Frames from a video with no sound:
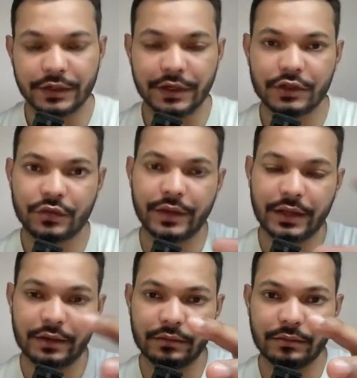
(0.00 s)
needed so we
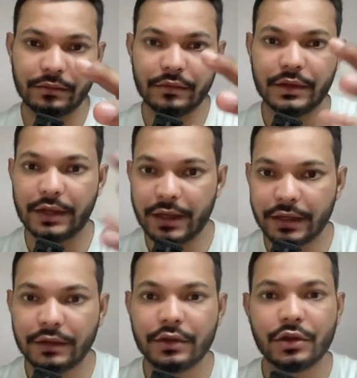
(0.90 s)
can
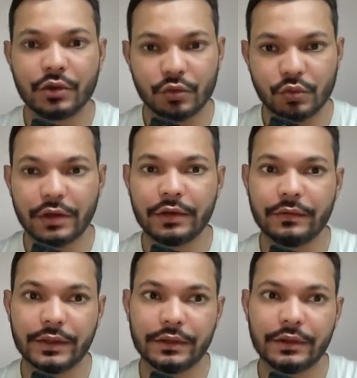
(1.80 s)
link Google
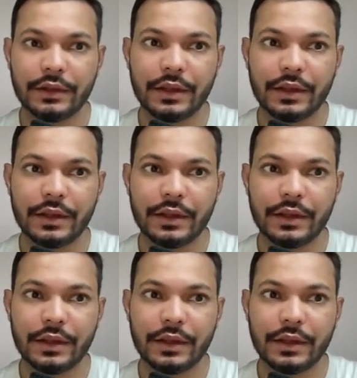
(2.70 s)
with